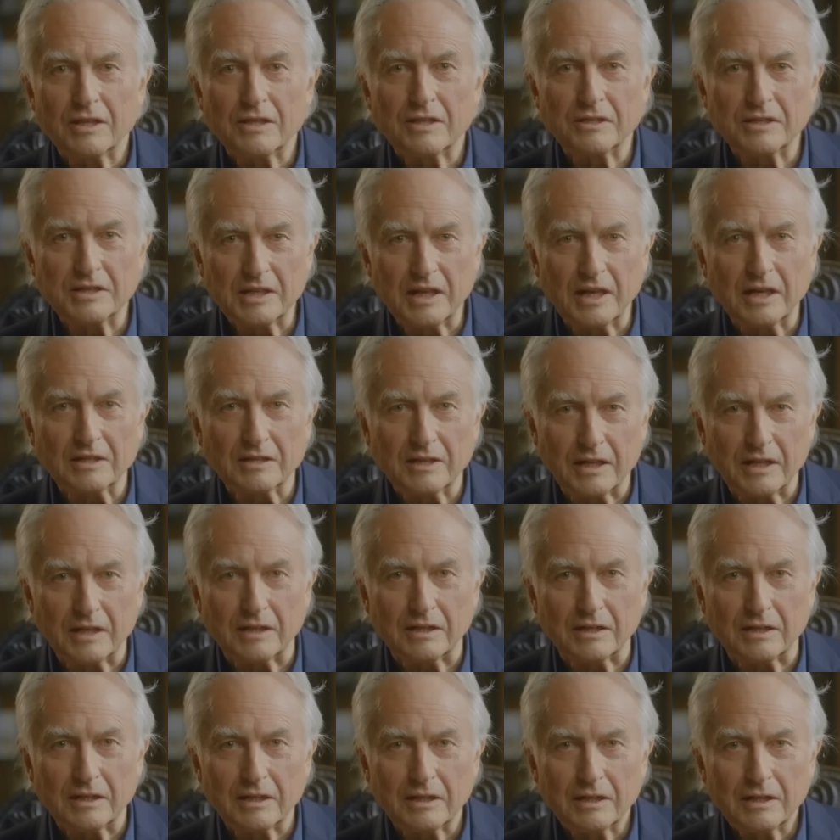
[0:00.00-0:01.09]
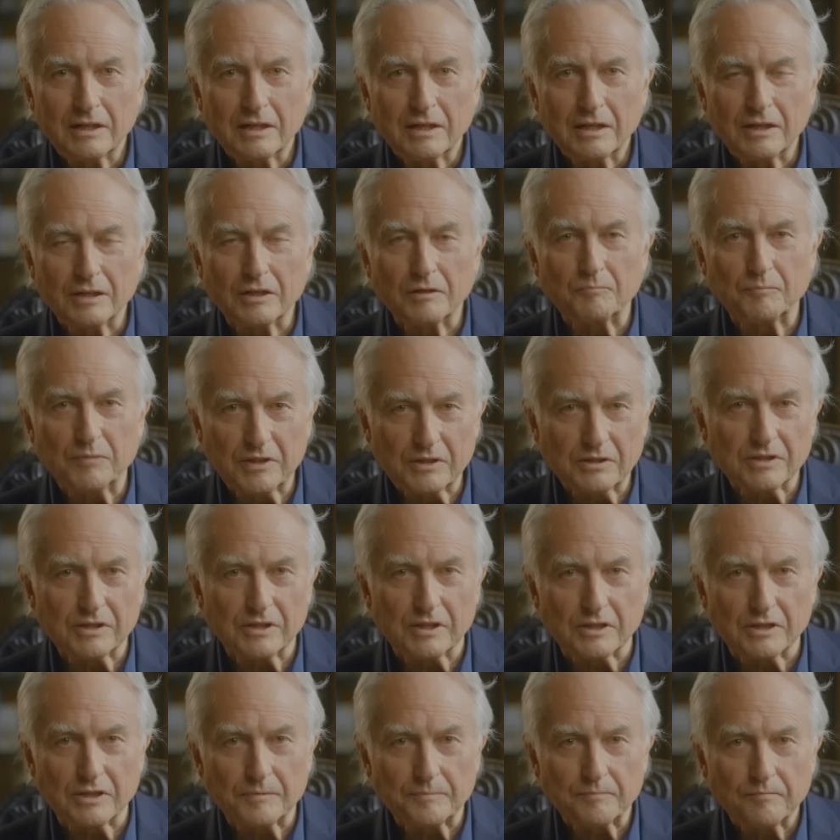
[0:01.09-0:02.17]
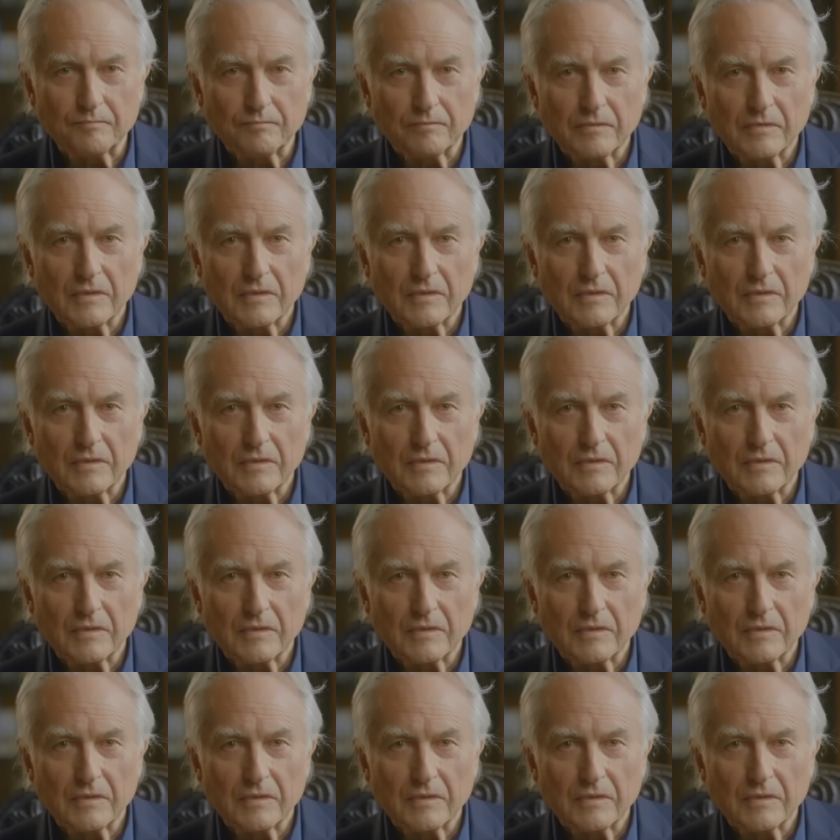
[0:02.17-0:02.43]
the DNA that built it.